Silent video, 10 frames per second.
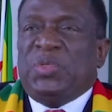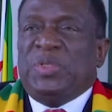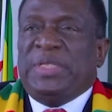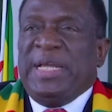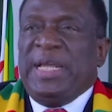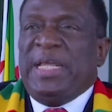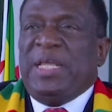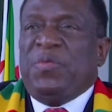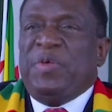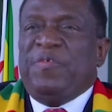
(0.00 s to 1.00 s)

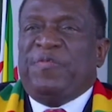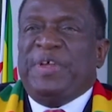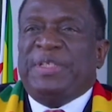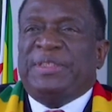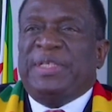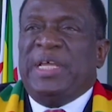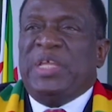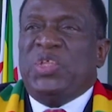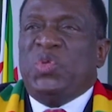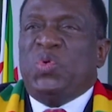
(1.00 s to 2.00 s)
today we face
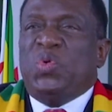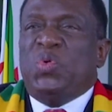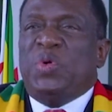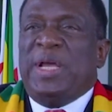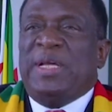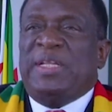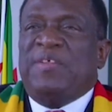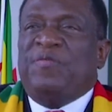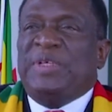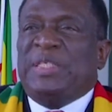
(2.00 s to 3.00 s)
a new and
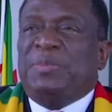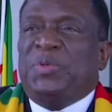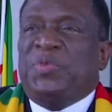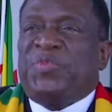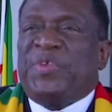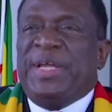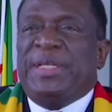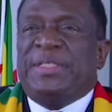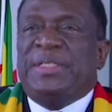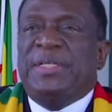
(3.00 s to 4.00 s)
invisible
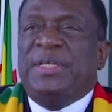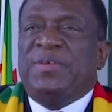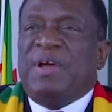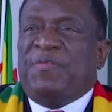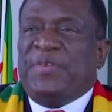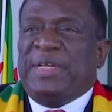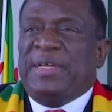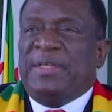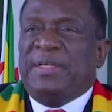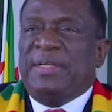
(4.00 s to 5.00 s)
threat to
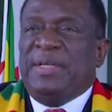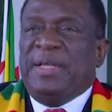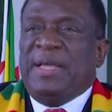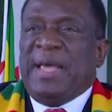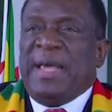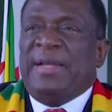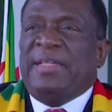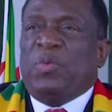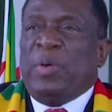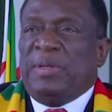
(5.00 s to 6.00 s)
Africa
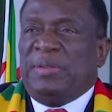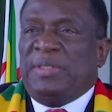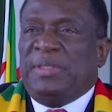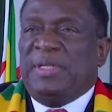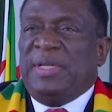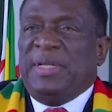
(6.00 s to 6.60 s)
and the world,